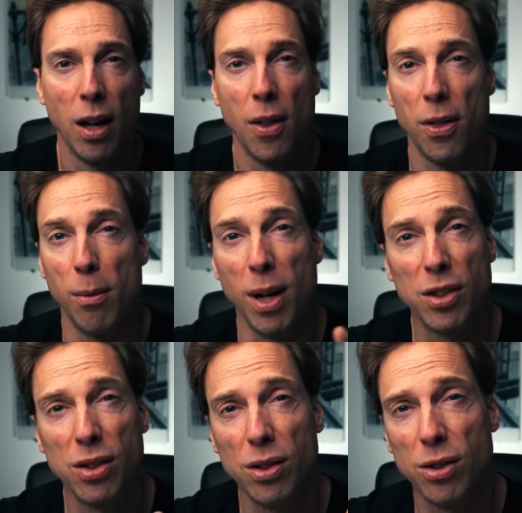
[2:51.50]
The
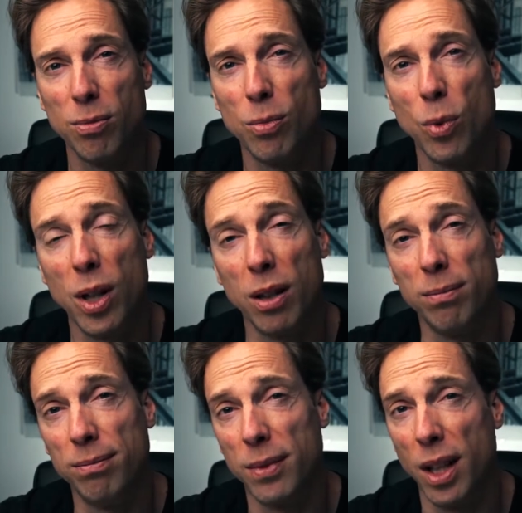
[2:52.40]
muscles, well,
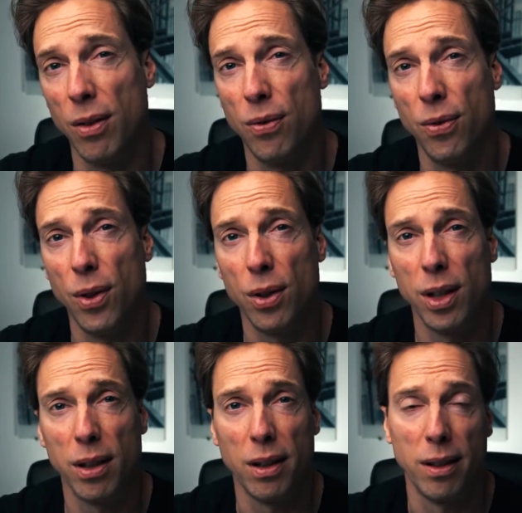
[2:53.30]
if you're
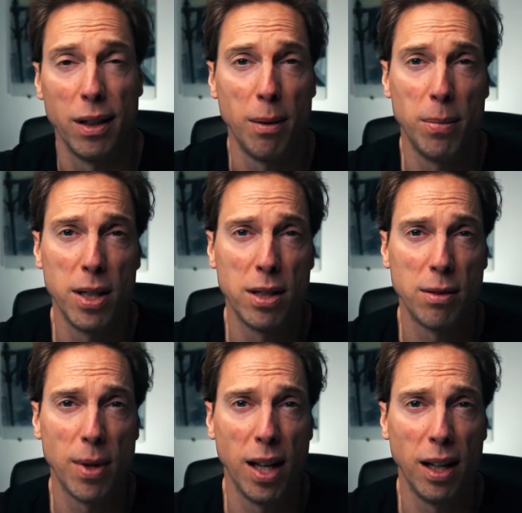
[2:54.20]
a
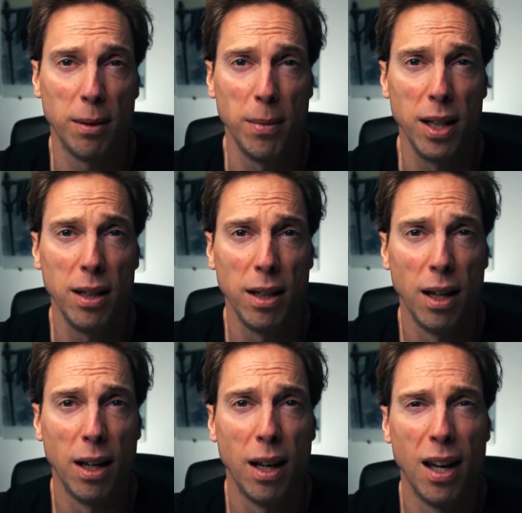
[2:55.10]
businessman like me,
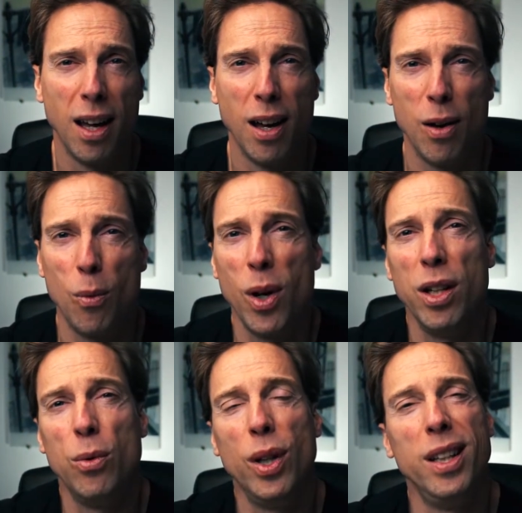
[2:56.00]
what do
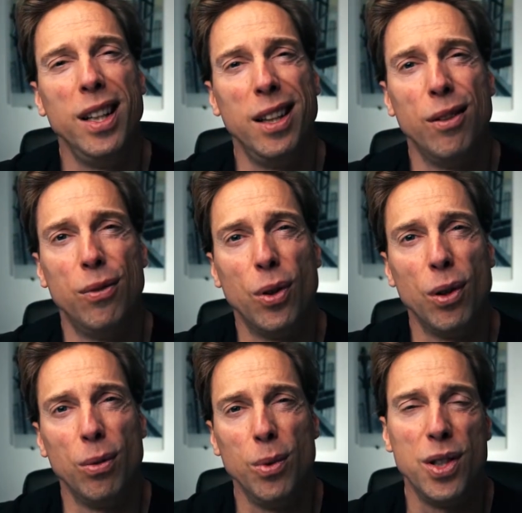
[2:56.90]
you really need them
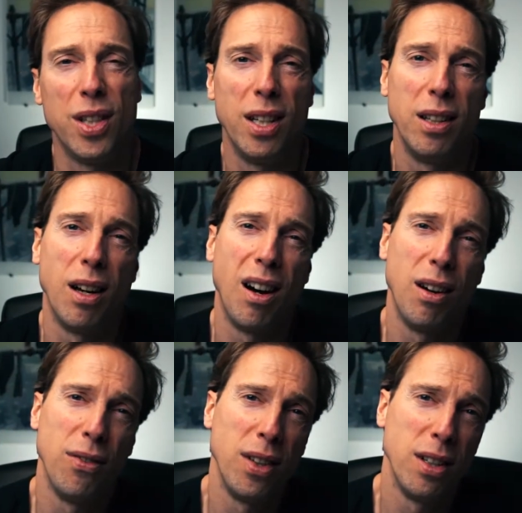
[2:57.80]
for? We sit in the
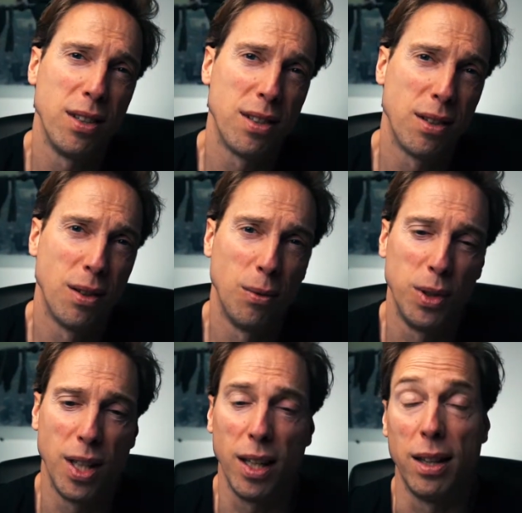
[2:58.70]
office, we
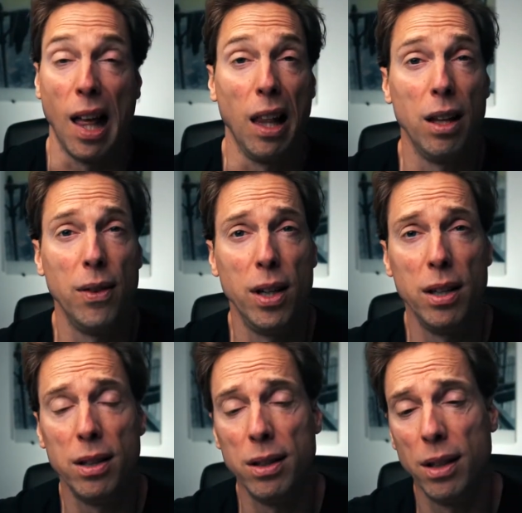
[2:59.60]
take the
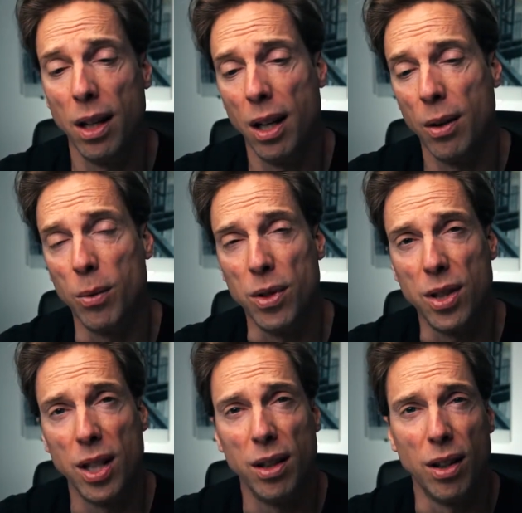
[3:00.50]
elevator, we
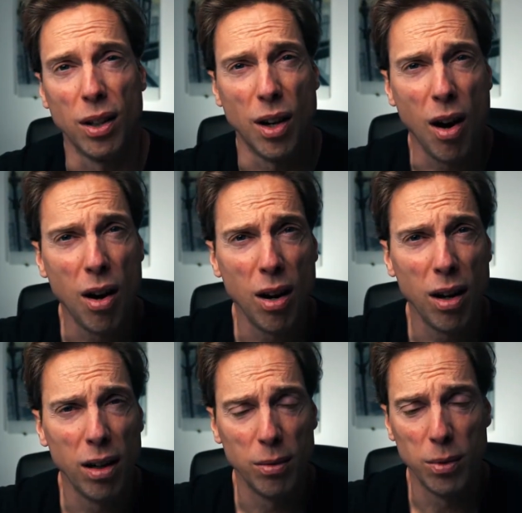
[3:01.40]
sit in the car, we